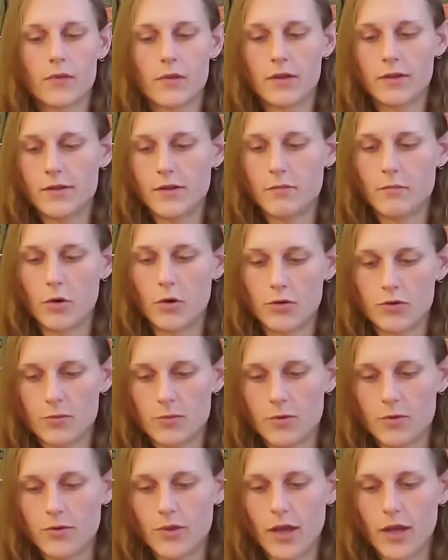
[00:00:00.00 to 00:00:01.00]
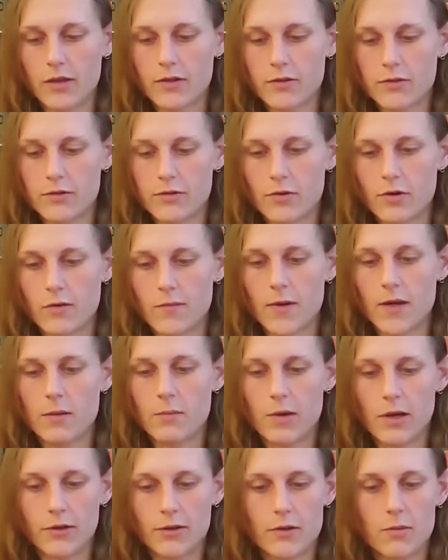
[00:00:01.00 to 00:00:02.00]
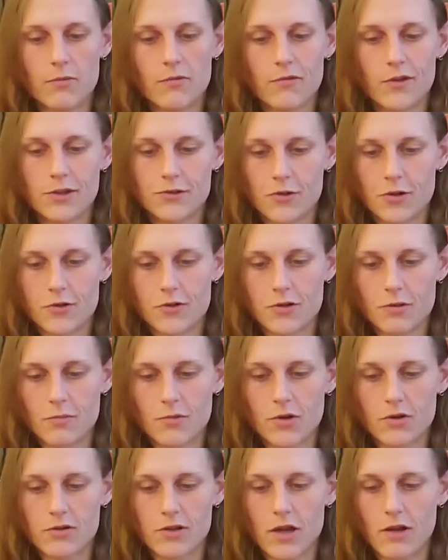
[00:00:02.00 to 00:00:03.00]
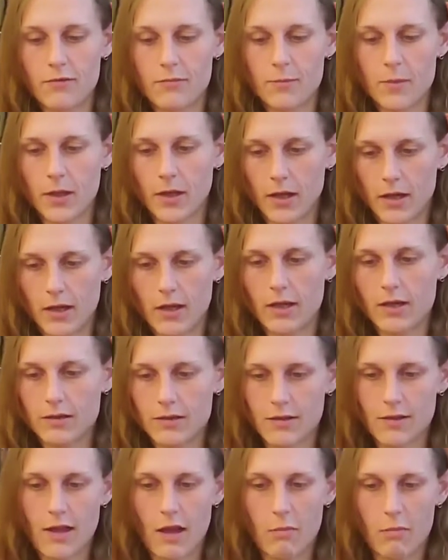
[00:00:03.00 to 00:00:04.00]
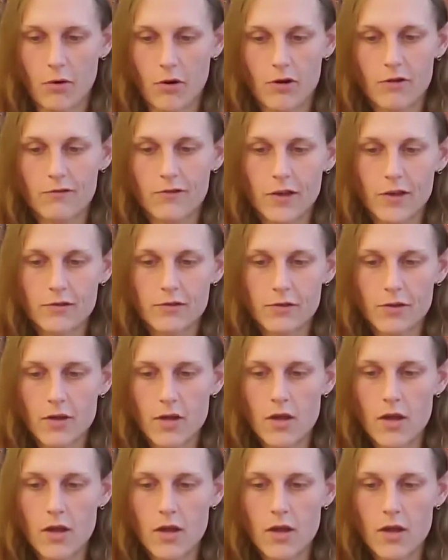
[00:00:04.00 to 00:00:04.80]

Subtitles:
They did multiple things. You could read about them and research them yourself. I'm not going to get into that part of this.